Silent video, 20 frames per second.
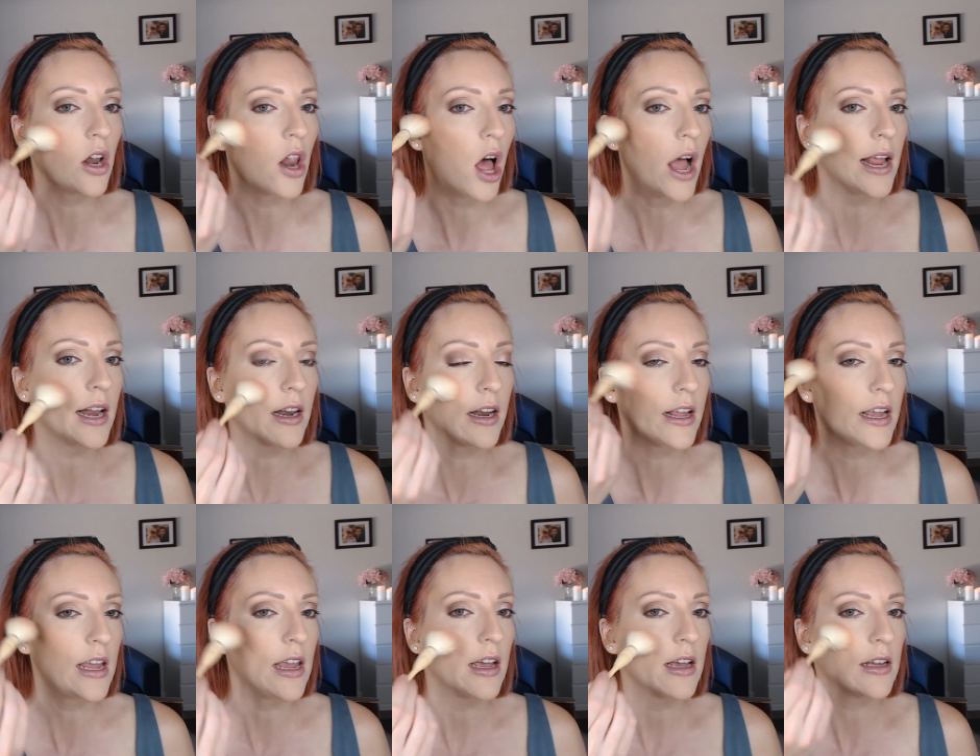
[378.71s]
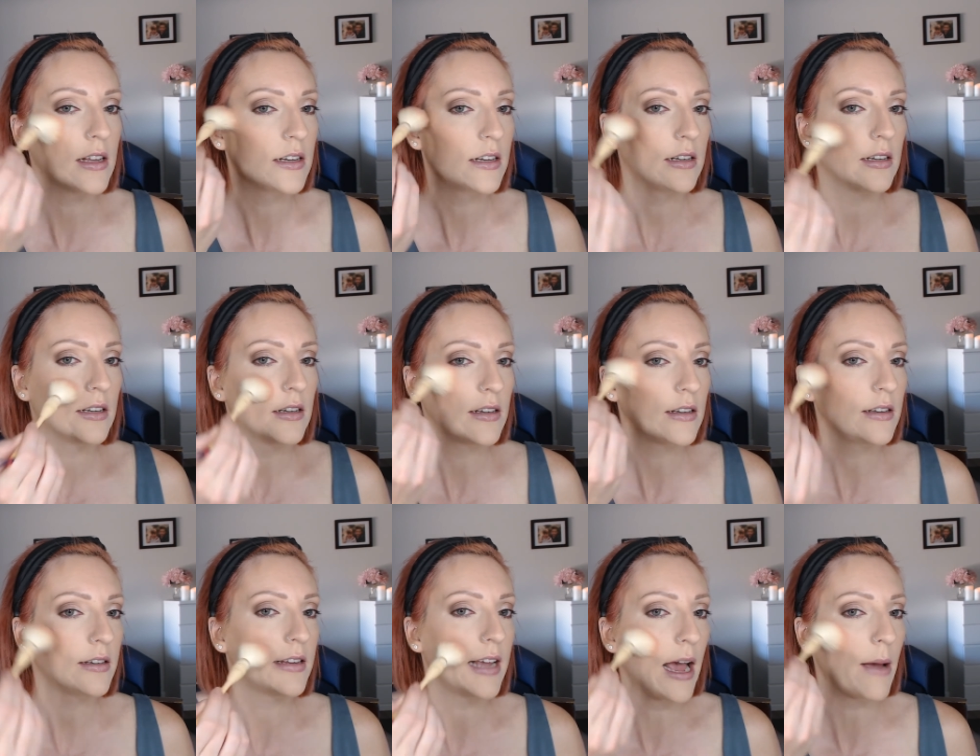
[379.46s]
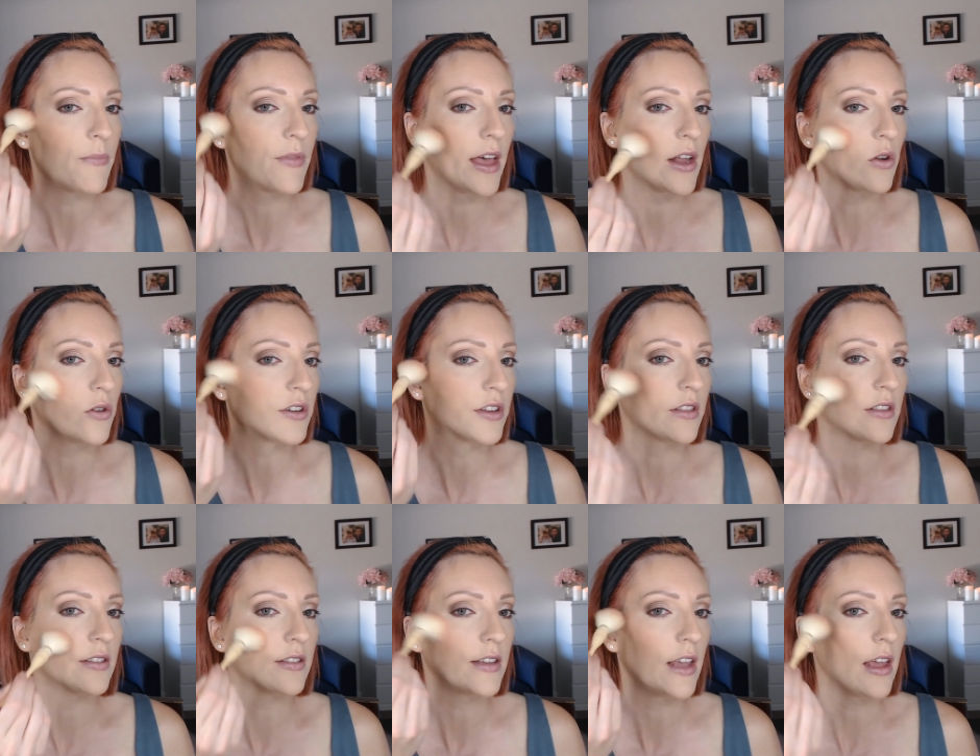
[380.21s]
lightly tap that onto
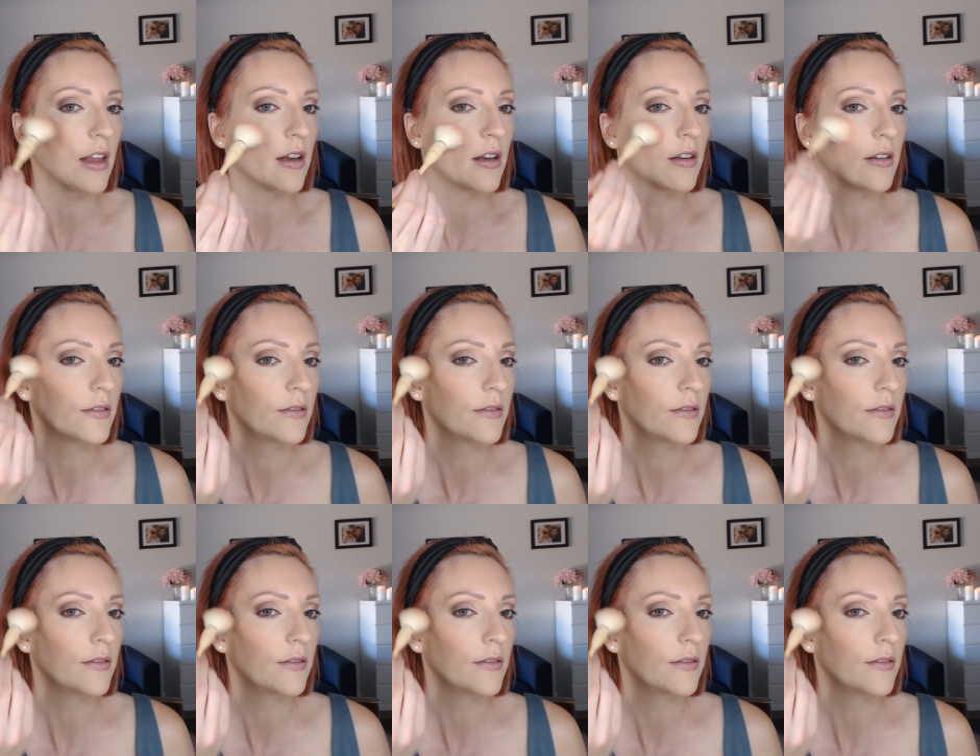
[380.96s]
the skin.